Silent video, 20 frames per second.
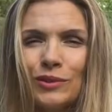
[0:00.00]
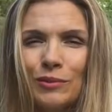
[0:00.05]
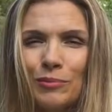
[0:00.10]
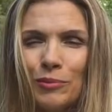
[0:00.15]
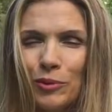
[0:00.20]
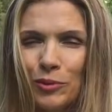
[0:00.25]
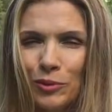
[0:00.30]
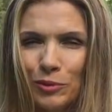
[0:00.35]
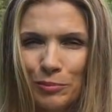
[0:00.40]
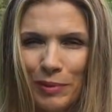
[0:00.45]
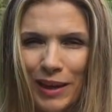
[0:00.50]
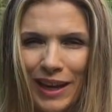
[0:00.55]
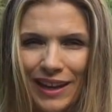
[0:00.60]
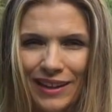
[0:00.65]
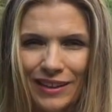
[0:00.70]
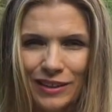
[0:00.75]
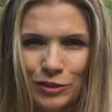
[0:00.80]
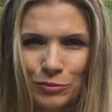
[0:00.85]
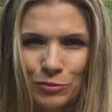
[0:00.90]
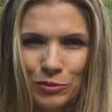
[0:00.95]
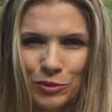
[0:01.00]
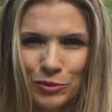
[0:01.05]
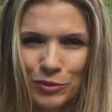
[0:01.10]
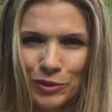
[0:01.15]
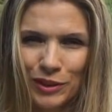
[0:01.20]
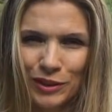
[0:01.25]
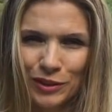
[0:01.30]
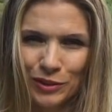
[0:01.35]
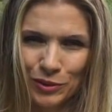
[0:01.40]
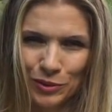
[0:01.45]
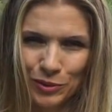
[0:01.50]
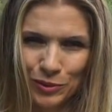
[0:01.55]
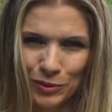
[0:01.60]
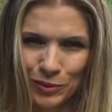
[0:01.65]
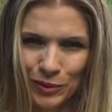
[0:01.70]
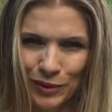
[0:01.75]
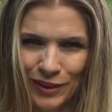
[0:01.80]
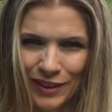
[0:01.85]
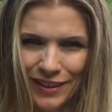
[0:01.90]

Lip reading: some old patterns between you